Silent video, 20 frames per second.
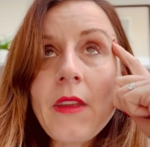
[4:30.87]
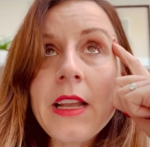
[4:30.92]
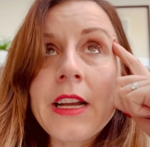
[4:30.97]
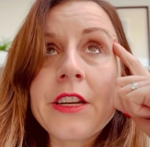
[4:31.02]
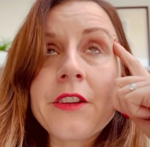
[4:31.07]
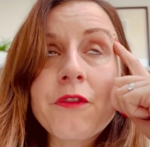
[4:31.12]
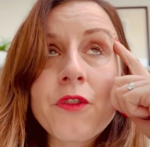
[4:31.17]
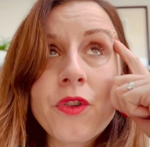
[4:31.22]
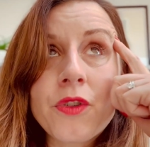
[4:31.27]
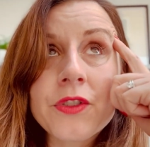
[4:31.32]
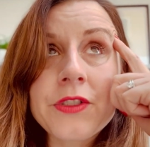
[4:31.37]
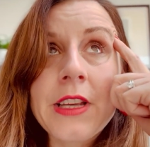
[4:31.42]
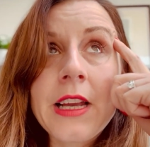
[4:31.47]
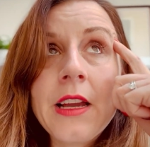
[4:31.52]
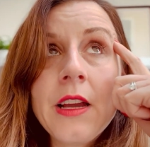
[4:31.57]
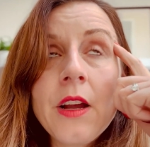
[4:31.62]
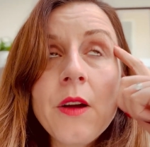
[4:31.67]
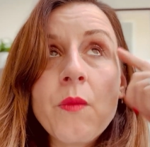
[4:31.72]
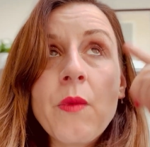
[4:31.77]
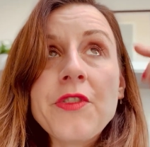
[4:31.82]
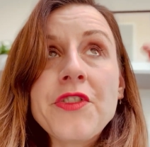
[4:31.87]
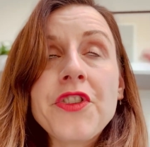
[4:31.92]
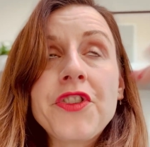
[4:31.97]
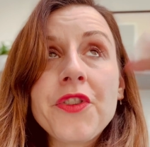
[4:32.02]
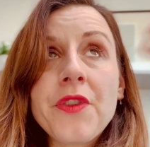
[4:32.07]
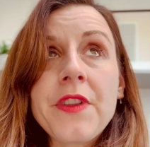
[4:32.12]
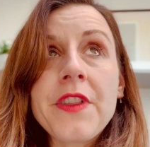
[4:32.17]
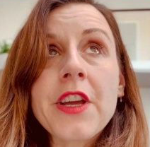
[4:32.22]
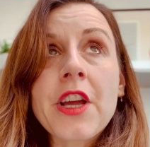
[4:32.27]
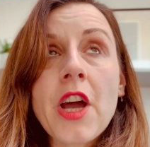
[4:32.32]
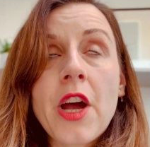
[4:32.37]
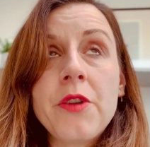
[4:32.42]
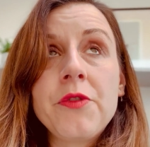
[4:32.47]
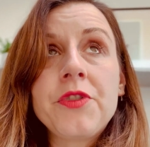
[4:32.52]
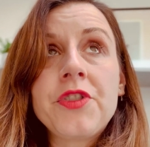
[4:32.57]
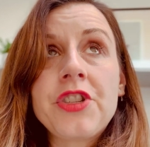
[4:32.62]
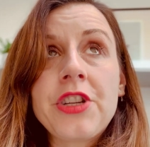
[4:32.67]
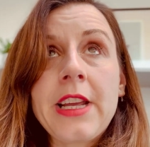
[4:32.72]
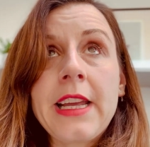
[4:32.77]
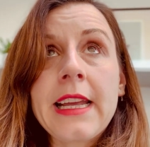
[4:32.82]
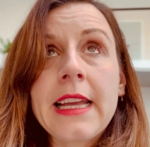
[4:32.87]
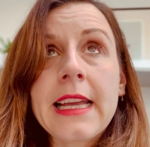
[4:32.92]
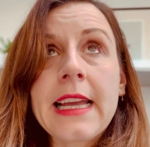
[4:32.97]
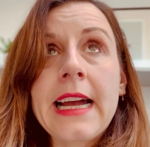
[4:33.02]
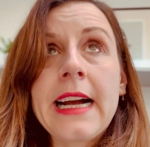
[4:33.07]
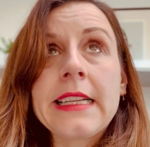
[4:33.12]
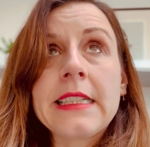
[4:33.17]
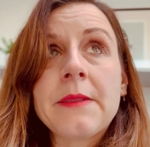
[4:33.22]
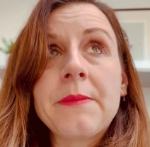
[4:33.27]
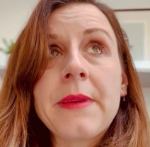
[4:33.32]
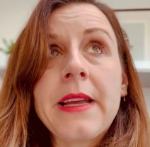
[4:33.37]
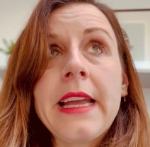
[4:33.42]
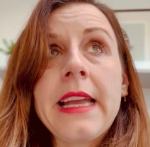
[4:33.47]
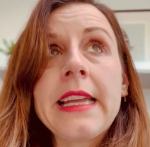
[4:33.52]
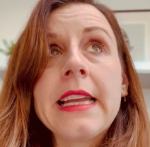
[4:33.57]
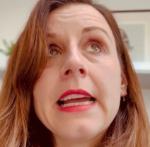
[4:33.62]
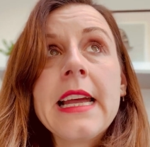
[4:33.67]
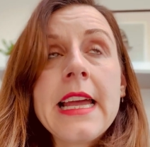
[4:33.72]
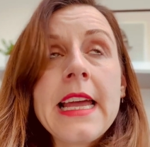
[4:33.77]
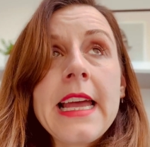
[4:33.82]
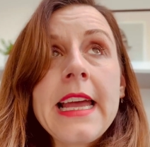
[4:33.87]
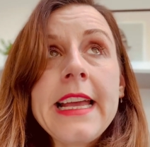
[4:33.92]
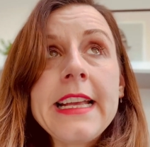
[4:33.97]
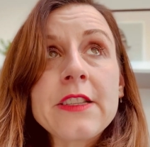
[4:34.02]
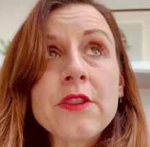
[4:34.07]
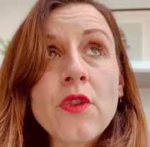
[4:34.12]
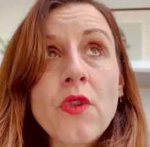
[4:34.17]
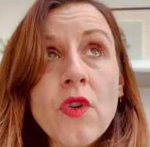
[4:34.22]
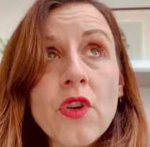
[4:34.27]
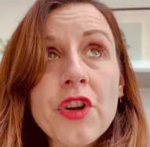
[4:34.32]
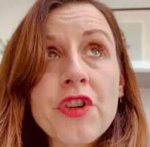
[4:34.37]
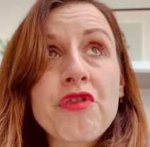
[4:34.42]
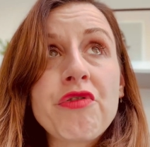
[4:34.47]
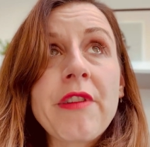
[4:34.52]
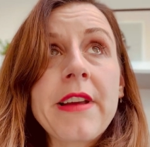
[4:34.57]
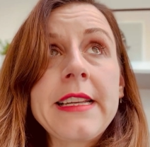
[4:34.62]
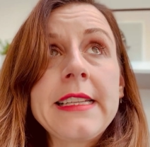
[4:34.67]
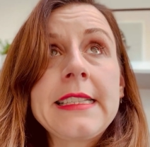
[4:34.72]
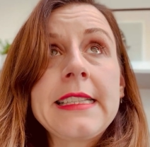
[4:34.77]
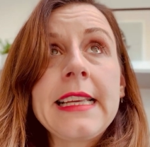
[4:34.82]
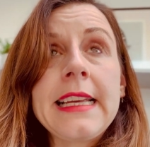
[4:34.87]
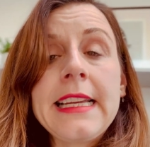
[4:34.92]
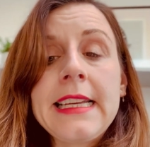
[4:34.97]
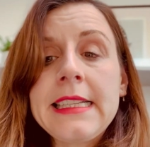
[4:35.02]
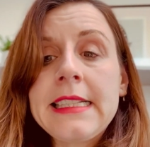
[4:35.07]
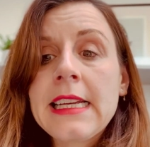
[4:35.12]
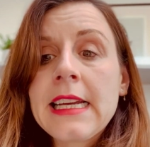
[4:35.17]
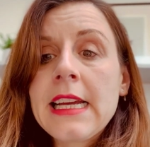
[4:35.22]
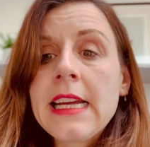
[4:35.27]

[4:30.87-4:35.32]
And of course, when you're doing the coaching academy, it's all accredited.